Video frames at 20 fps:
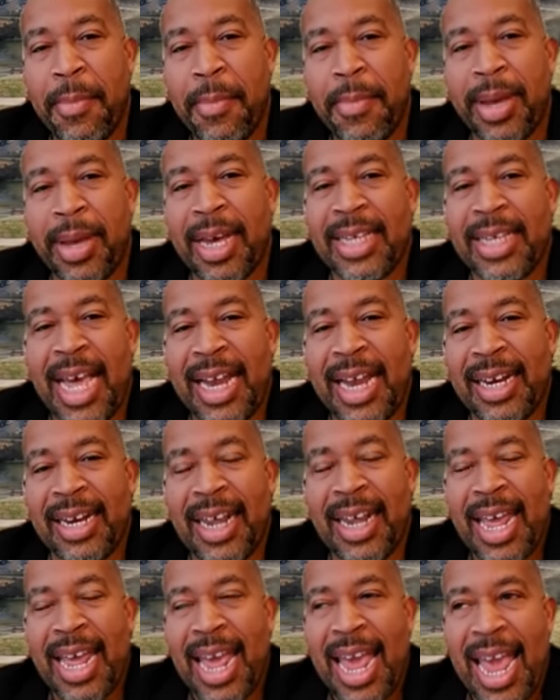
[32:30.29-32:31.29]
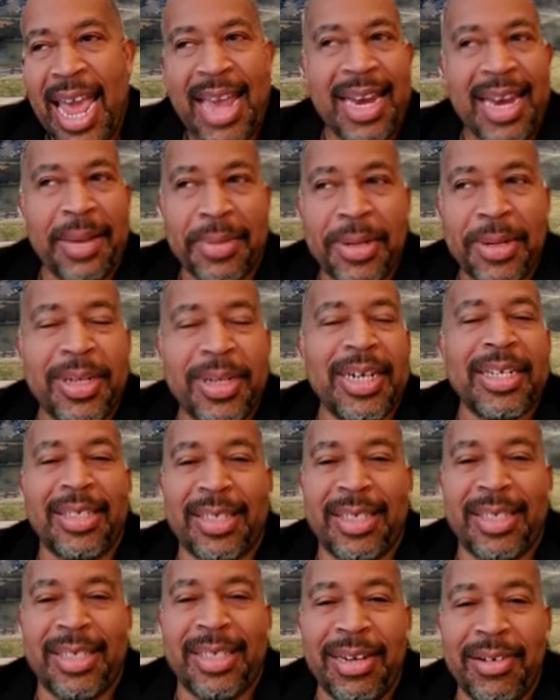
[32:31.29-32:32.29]
Because hand ups are
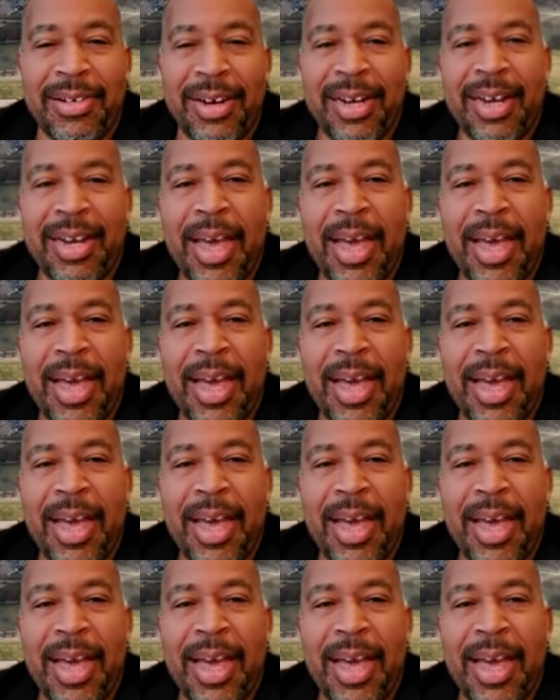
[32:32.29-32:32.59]
necessary.